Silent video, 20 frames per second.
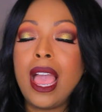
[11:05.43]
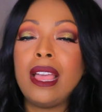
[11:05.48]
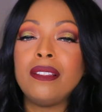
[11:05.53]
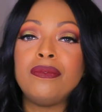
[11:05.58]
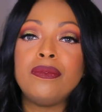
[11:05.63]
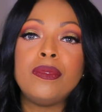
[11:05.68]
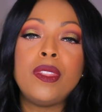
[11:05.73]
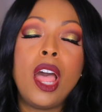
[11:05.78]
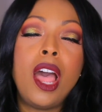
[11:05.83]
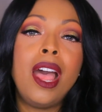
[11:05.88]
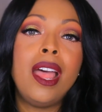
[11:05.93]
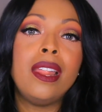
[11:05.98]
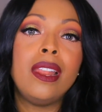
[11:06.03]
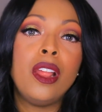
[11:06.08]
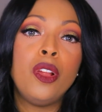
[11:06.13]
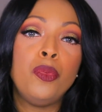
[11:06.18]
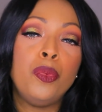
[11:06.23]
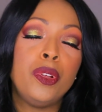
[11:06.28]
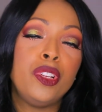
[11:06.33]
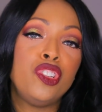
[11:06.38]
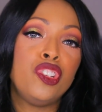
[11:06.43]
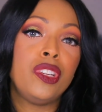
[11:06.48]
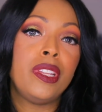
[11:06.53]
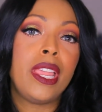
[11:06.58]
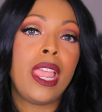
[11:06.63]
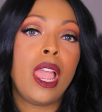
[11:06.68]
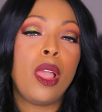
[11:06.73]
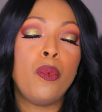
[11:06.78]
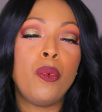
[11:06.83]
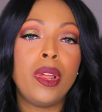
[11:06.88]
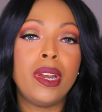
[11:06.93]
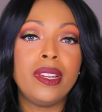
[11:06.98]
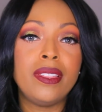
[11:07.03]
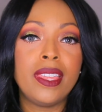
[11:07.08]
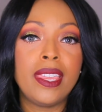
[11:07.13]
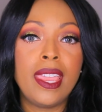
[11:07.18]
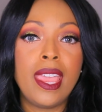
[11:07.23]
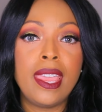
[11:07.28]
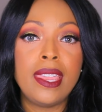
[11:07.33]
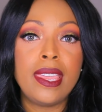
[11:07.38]
I thought originally I wanted
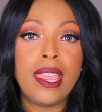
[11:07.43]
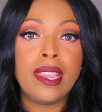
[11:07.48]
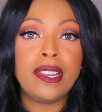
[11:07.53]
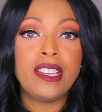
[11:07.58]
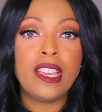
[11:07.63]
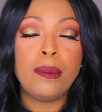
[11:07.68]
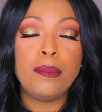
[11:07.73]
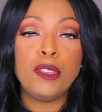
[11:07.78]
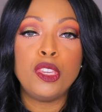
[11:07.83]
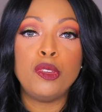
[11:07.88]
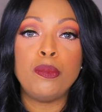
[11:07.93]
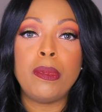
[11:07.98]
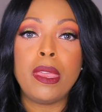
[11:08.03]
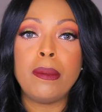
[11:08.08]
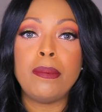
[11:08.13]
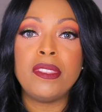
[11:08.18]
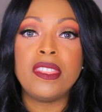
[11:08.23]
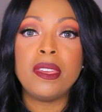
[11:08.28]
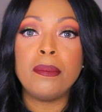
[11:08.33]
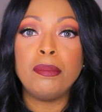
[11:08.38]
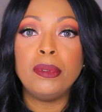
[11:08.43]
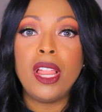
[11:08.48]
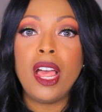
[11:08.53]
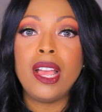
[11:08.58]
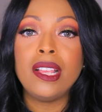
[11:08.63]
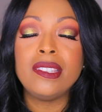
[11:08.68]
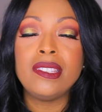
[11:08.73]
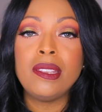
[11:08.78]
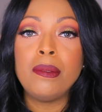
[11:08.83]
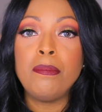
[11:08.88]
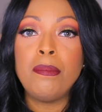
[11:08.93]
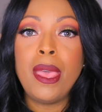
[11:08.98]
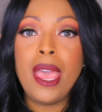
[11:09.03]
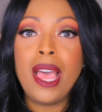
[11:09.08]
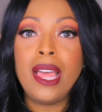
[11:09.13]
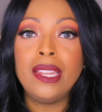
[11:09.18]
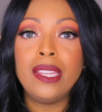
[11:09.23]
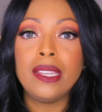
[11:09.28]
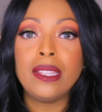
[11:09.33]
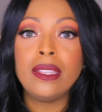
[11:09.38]
the K K W, maybe the Blossom
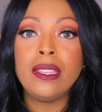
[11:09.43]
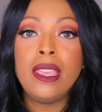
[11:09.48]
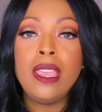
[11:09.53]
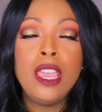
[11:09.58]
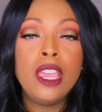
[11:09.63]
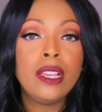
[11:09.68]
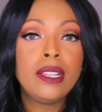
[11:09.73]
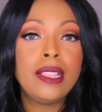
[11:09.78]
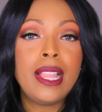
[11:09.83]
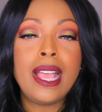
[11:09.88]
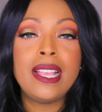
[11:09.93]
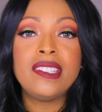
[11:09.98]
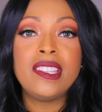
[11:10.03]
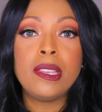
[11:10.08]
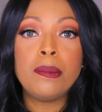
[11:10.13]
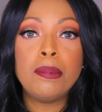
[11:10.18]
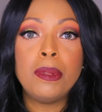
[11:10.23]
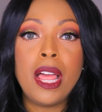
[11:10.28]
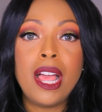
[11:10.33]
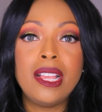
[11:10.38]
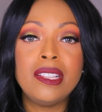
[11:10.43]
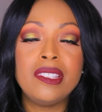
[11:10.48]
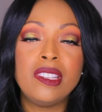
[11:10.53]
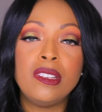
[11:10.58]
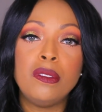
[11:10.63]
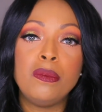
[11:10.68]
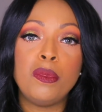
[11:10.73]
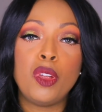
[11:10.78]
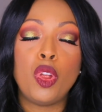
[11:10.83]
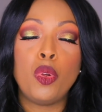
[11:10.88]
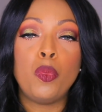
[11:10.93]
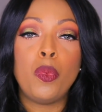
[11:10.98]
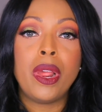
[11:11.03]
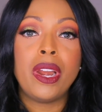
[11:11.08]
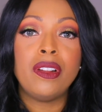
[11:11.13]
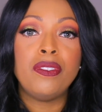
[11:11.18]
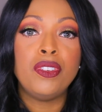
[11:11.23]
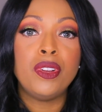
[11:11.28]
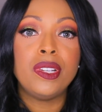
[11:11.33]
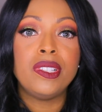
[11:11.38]
palette, Classic Blossom or
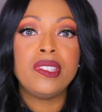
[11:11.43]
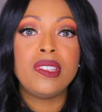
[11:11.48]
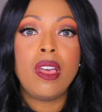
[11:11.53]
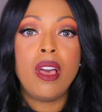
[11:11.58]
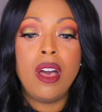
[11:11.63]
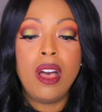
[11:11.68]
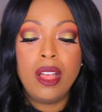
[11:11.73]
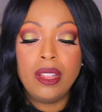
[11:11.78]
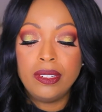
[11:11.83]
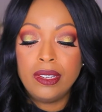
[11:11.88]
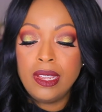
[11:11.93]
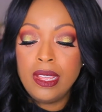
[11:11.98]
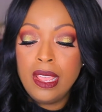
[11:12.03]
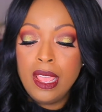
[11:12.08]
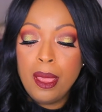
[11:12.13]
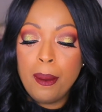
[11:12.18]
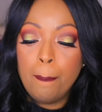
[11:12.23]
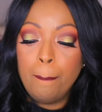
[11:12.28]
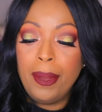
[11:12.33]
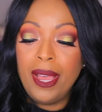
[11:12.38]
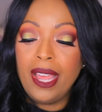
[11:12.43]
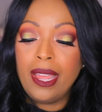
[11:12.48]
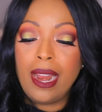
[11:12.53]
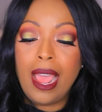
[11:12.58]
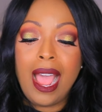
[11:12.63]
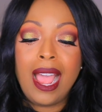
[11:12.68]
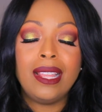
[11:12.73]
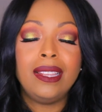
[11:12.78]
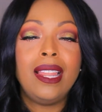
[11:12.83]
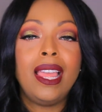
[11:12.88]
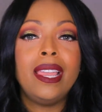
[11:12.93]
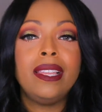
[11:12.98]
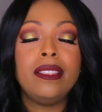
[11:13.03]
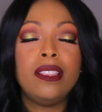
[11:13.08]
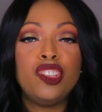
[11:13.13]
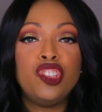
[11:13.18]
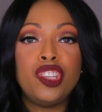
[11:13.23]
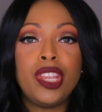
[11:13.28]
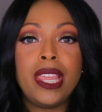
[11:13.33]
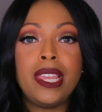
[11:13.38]
whatever it's called, but I like
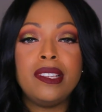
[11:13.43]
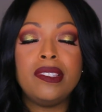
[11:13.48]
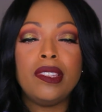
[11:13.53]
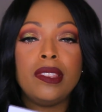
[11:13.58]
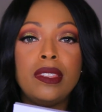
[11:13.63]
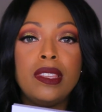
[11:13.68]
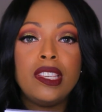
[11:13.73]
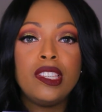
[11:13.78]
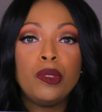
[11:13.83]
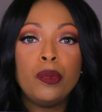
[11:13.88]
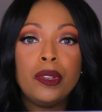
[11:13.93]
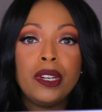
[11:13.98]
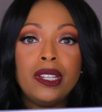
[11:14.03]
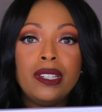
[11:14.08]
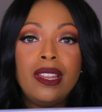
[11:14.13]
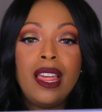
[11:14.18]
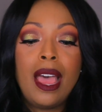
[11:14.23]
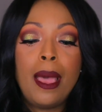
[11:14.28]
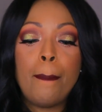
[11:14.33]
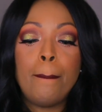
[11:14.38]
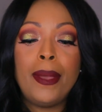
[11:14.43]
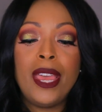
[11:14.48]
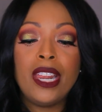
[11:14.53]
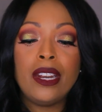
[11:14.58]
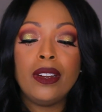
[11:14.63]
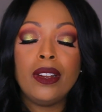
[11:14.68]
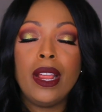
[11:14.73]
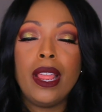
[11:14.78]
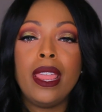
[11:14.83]
the shades in this one a lot better.